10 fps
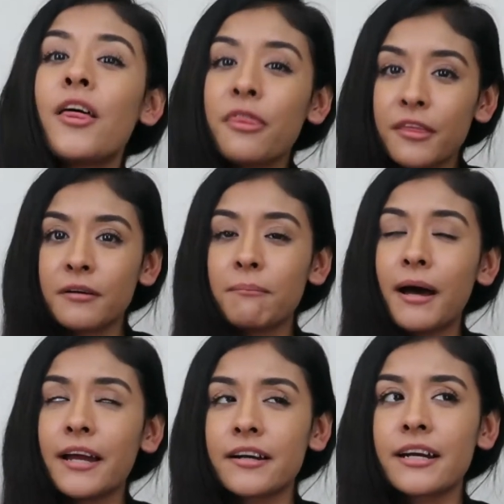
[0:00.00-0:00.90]
the
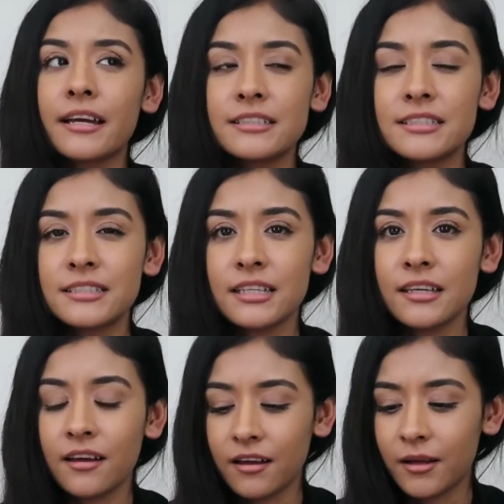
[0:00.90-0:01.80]
buyer can
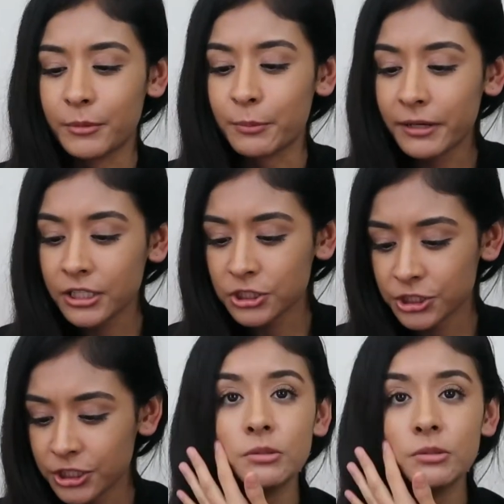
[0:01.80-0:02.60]
see your picture.